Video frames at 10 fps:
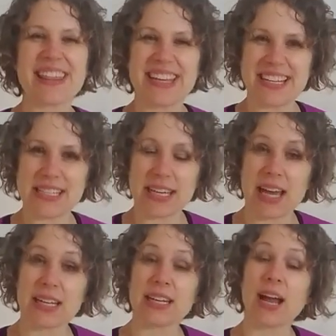Thanks
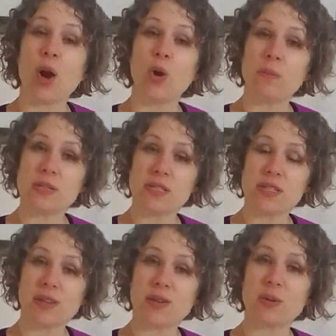again, and I hope to
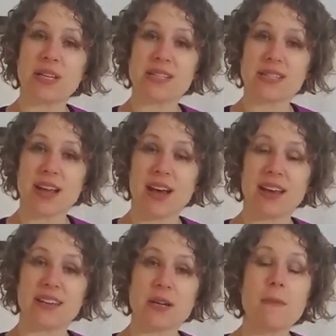see you
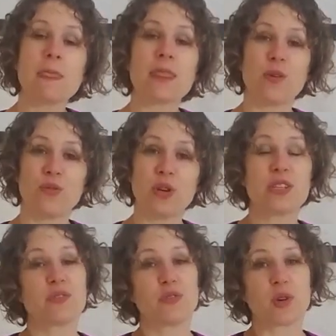inside the Foot
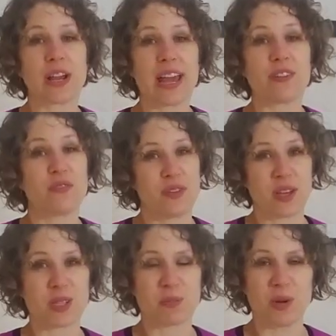to Forehead
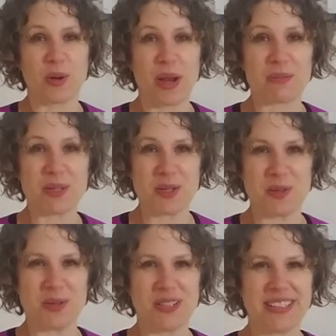Fix program soon.